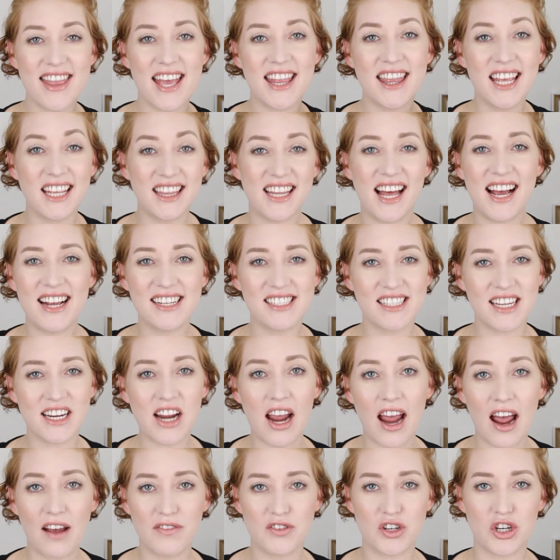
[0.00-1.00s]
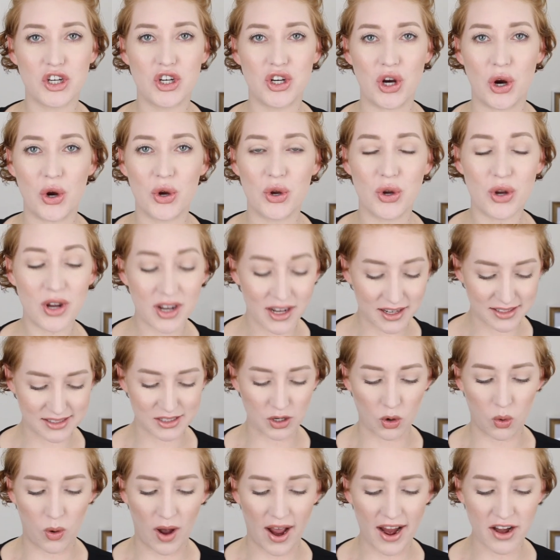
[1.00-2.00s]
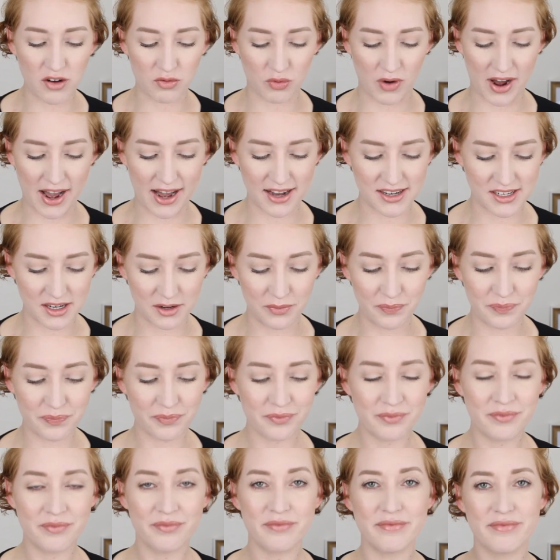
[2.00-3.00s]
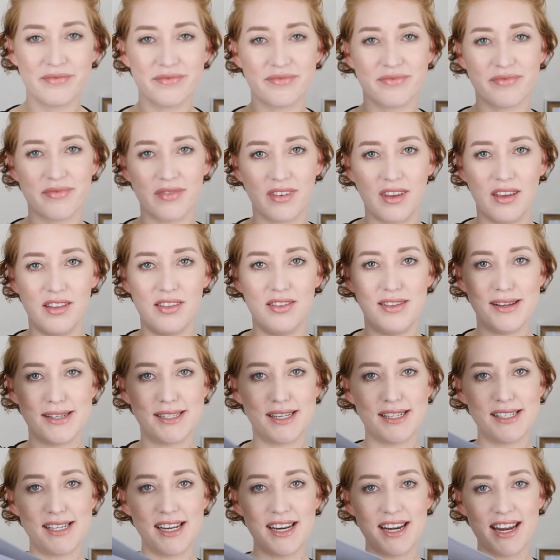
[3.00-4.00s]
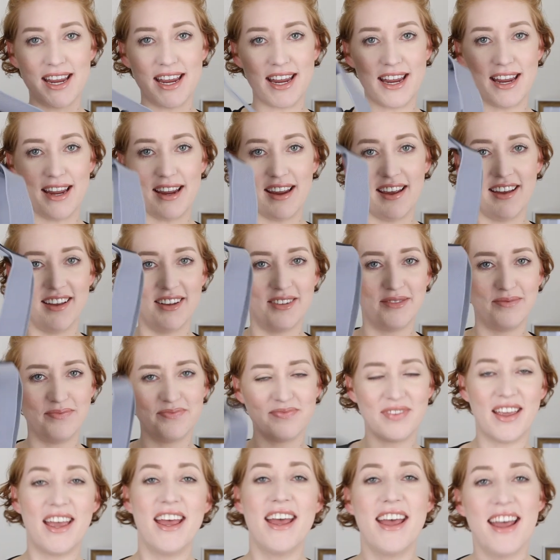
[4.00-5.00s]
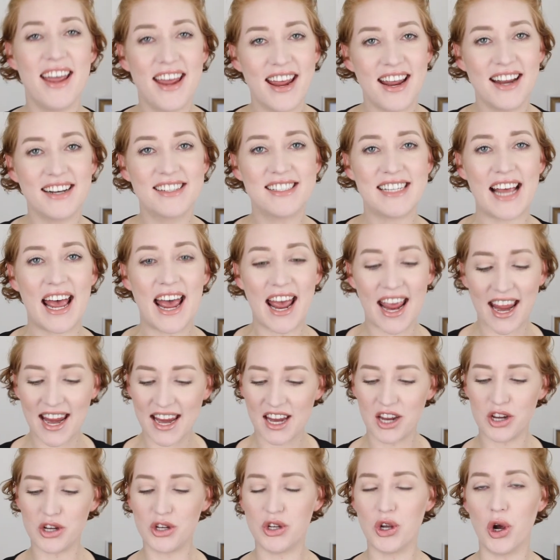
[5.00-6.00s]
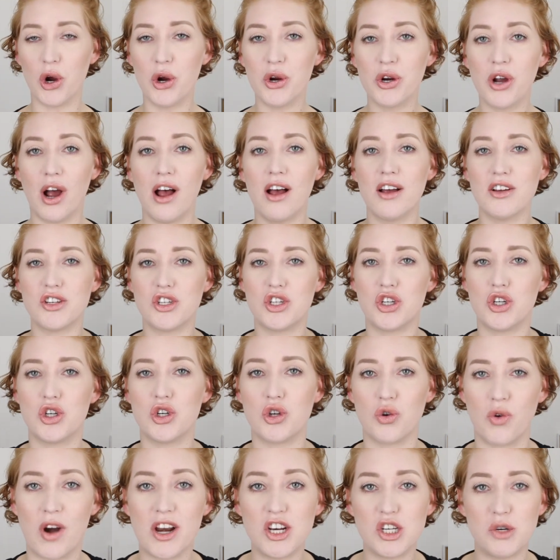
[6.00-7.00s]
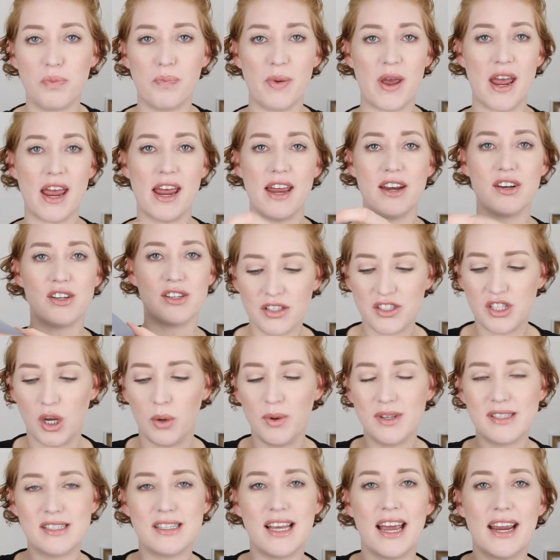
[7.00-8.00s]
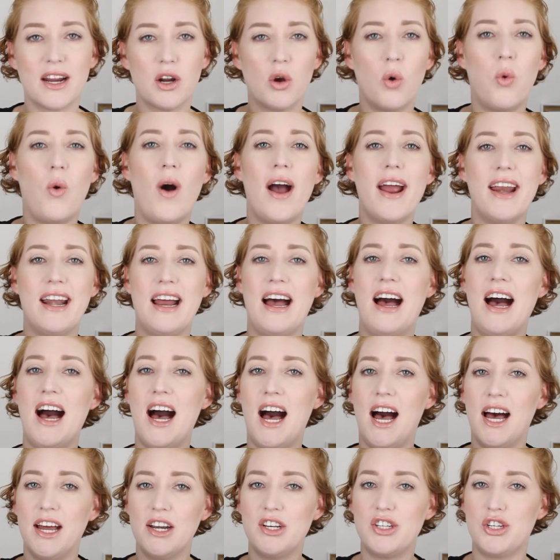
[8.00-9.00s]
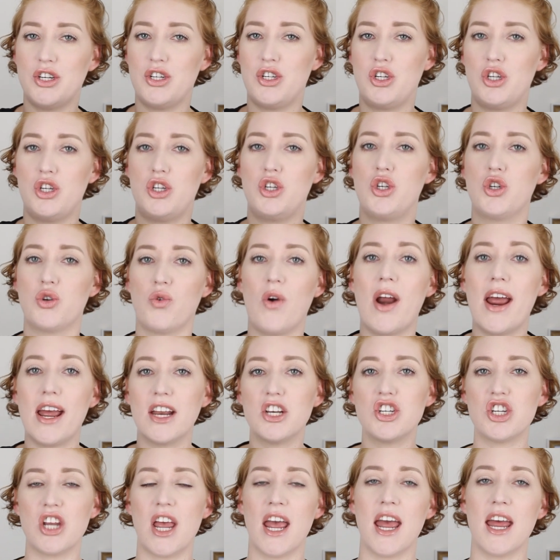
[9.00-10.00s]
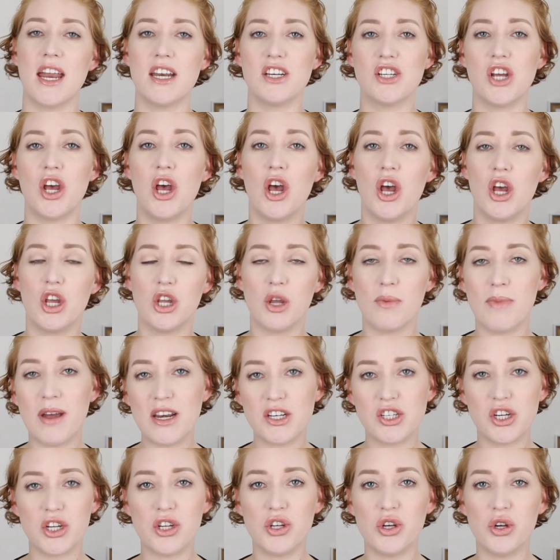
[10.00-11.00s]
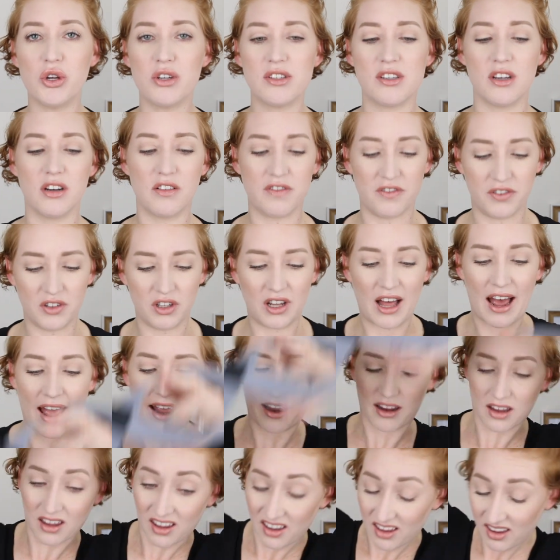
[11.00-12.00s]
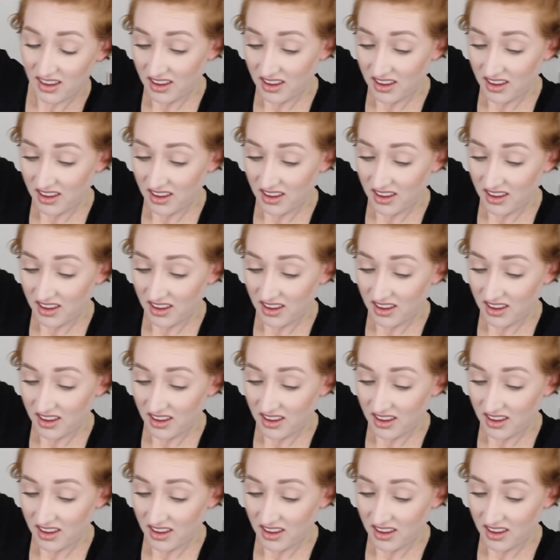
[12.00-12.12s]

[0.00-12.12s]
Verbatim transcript: And then the last thing I have to show you is quite random. This is it here. It's a yoga stretch band. So it's like quite hard to stretch, and you're meant to use it for, like,